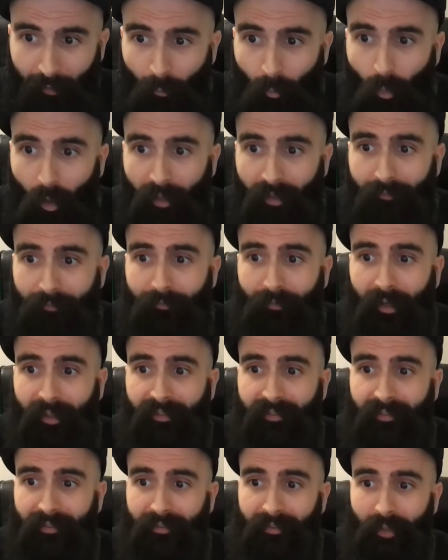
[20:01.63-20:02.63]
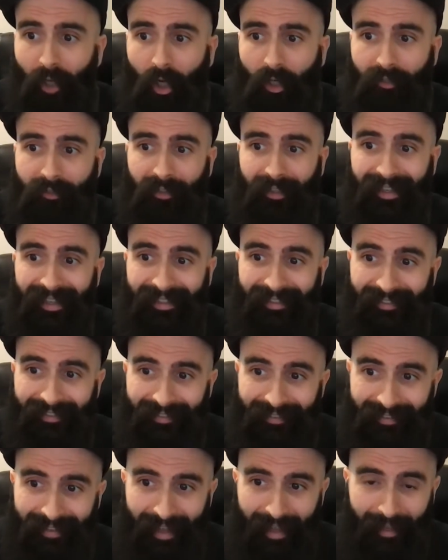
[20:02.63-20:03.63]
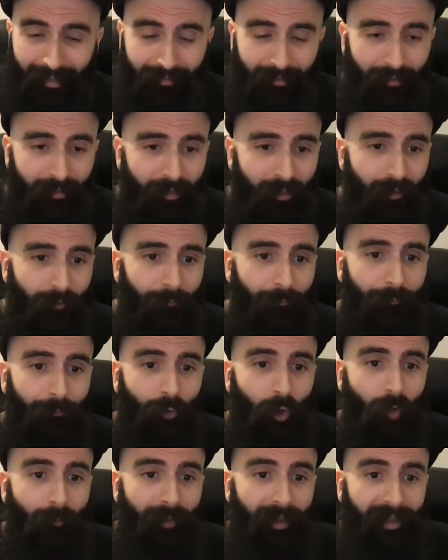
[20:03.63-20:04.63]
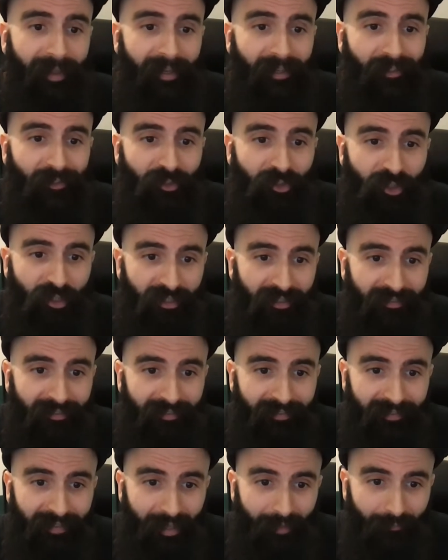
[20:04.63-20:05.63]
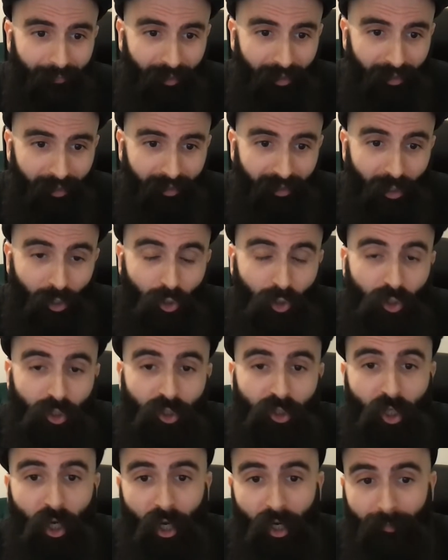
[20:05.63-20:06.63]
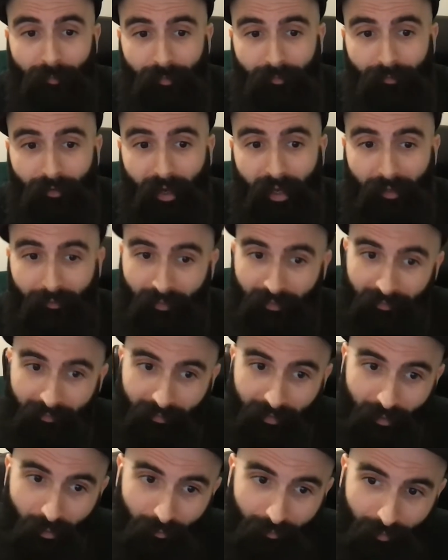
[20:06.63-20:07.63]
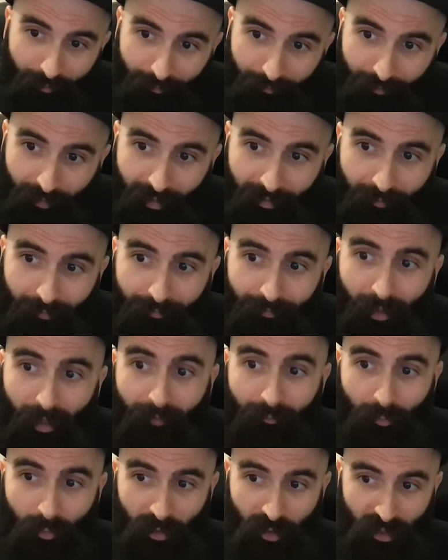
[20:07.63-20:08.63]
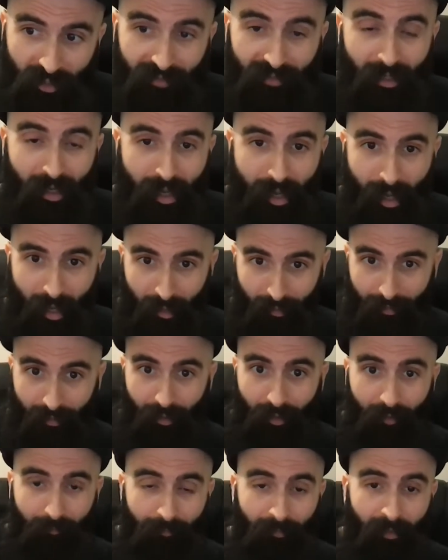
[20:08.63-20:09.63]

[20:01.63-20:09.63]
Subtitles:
What if I start instead from a G7 sharp 5 instead of a flat 5, which is another